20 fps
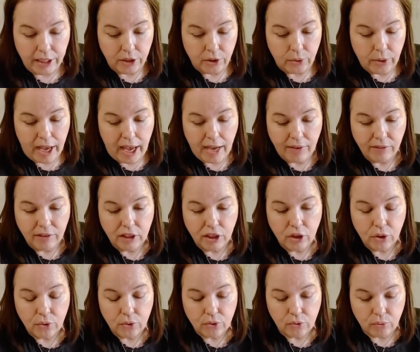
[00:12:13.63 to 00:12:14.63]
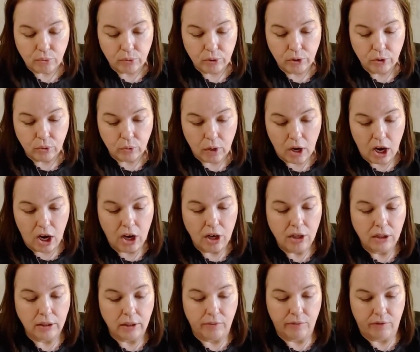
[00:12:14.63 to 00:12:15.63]
You have to go through
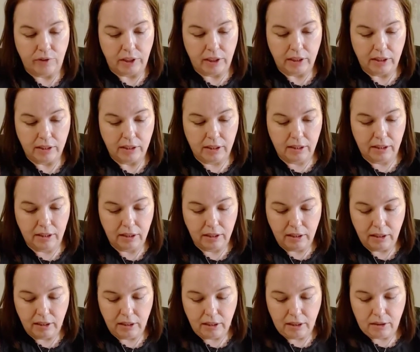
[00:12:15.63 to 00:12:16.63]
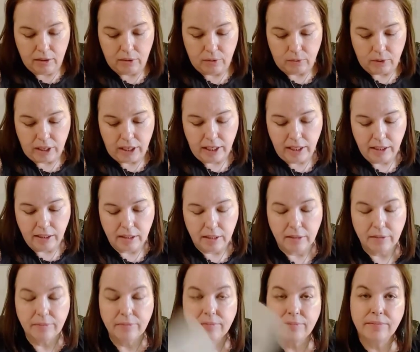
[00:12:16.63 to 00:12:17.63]
all of this, right?
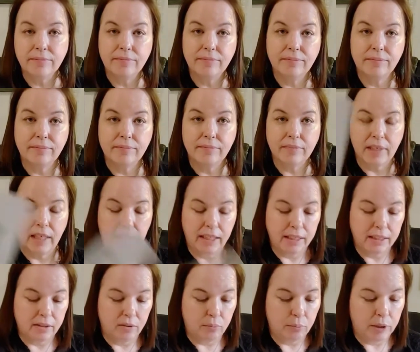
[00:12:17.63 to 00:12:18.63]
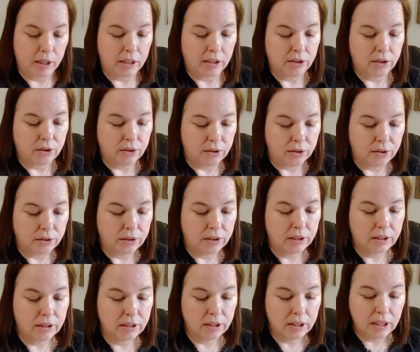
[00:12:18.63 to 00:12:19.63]
Ace of
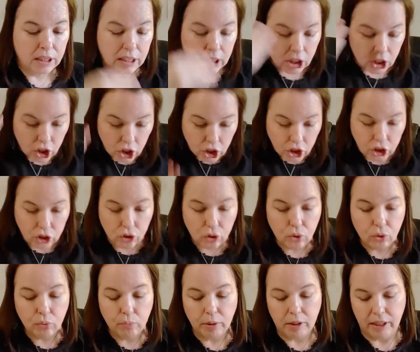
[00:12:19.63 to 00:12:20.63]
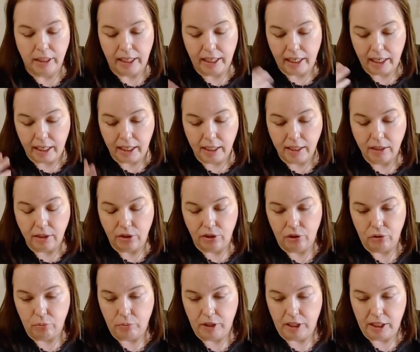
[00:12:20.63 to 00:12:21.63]
Pentacles. New play,
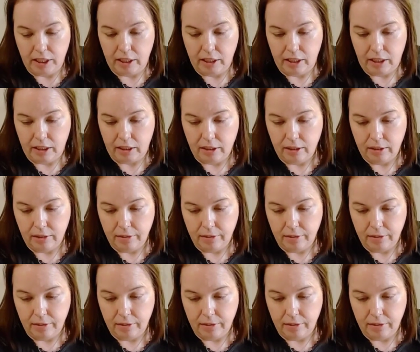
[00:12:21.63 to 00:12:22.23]
new beginning.